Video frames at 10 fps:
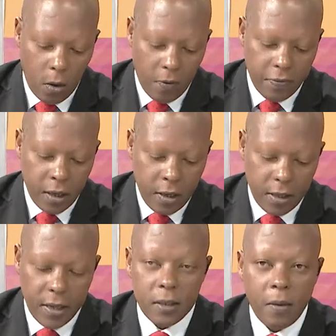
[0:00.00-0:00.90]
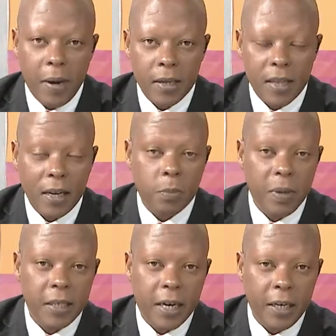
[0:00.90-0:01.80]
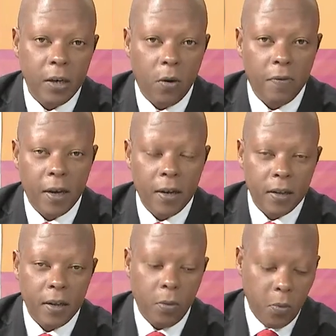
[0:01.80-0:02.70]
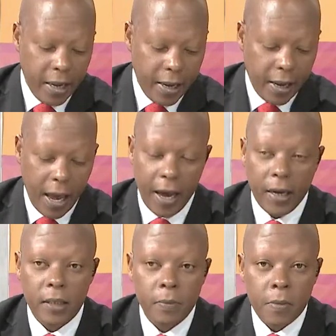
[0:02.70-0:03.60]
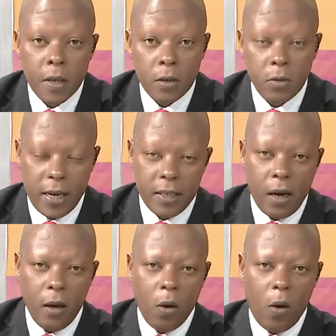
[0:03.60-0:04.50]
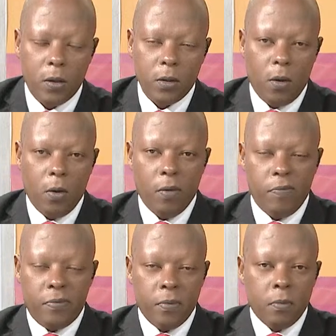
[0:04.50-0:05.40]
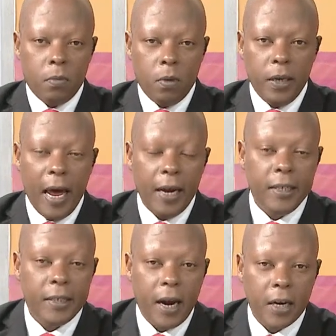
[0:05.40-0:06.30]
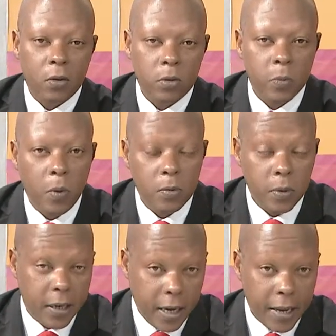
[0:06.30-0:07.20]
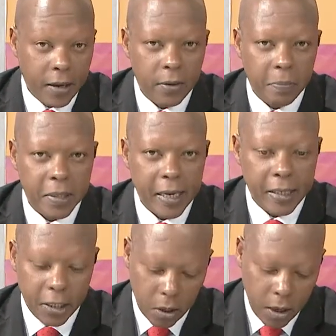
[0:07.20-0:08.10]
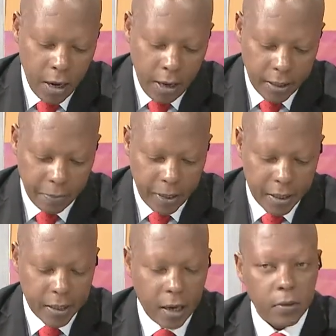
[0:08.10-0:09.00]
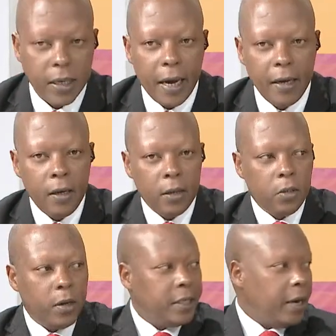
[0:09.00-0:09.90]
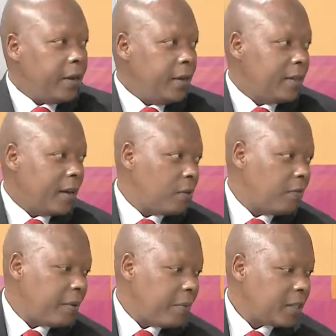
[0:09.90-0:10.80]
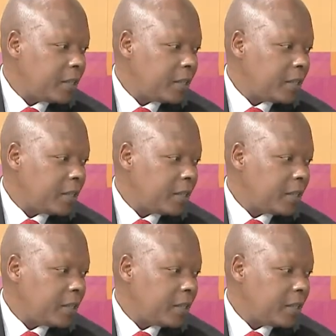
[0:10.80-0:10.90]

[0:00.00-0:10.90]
of this month. That's basically over the weekend. So there's a lot of international sport with Kenyan representation taking place that weekend. Joy and Jerry, thank you very